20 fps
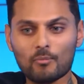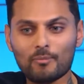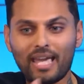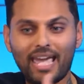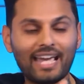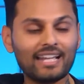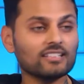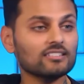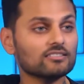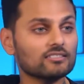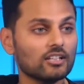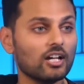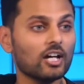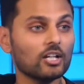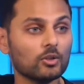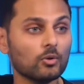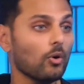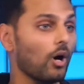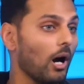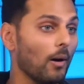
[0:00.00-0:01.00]
from
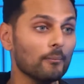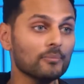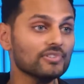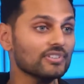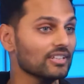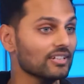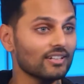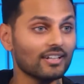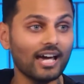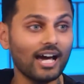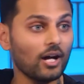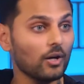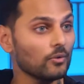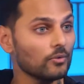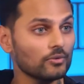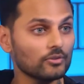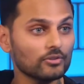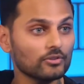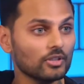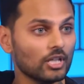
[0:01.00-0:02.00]
external ups and
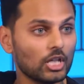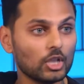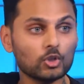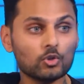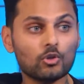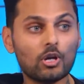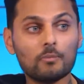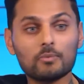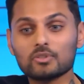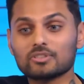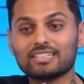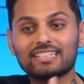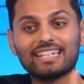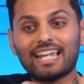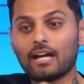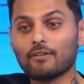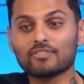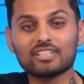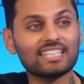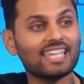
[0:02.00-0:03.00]
downs. You're able to
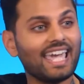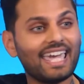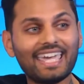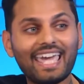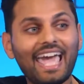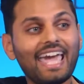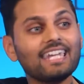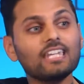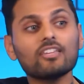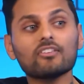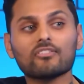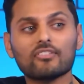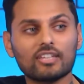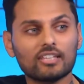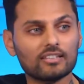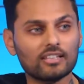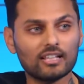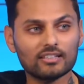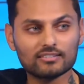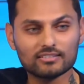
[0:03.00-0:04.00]
navigate
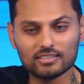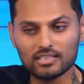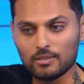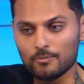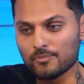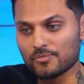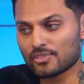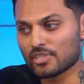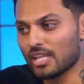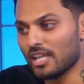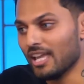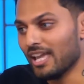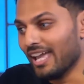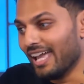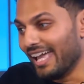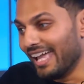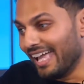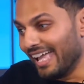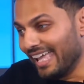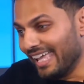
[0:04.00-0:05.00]
anything that seems
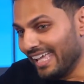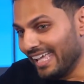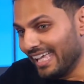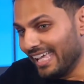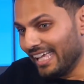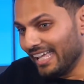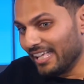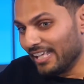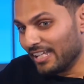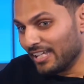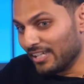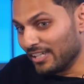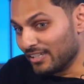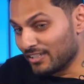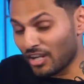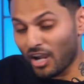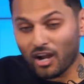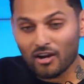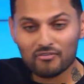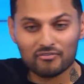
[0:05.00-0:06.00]

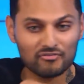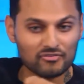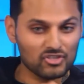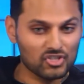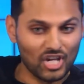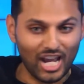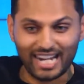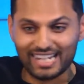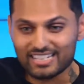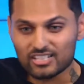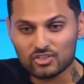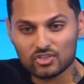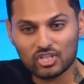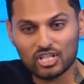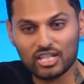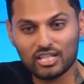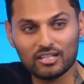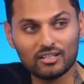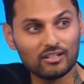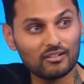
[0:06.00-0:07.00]
tough,
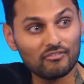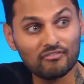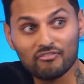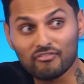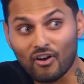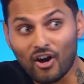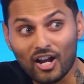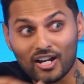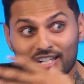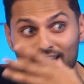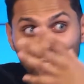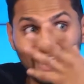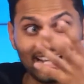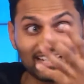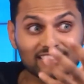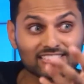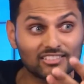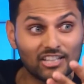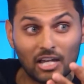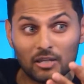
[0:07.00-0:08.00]
challenging, fun,
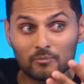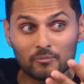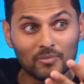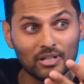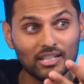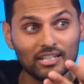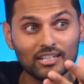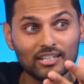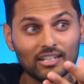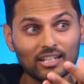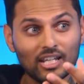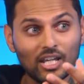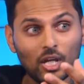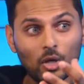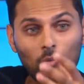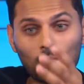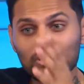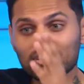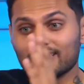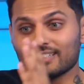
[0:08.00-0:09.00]
excitement
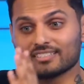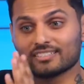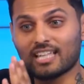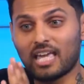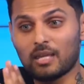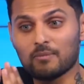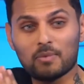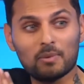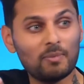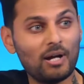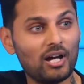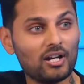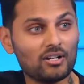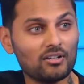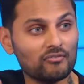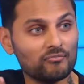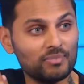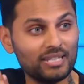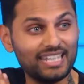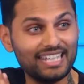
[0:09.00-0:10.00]
with the same
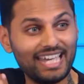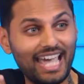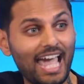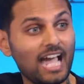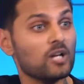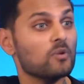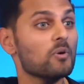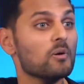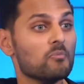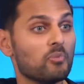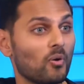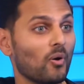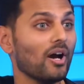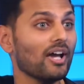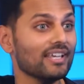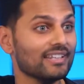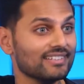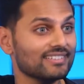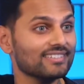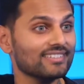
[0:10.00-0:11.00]
amount of being
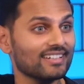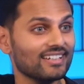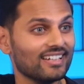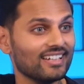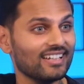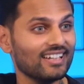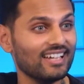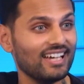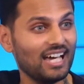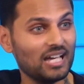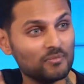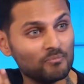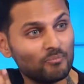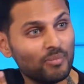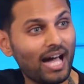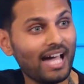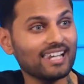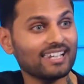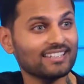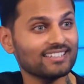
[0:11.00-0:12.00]
equipoised
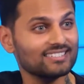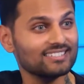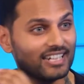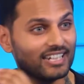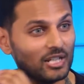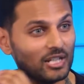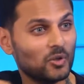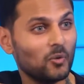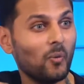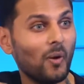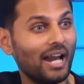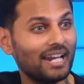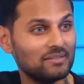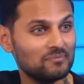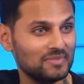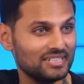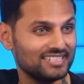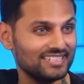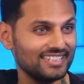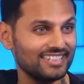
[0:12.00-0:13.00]
and balanced and
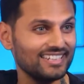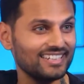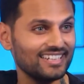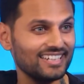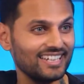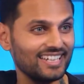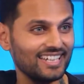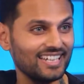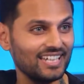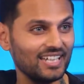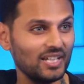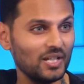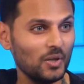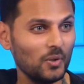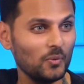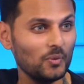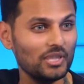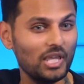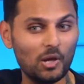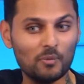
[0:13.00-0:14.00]
equanimity
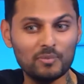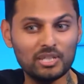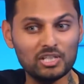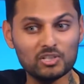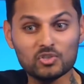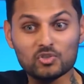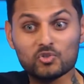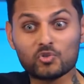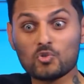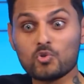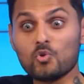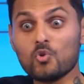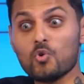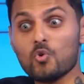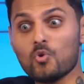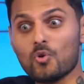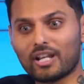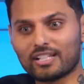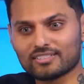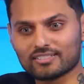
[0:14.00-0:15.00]
without being too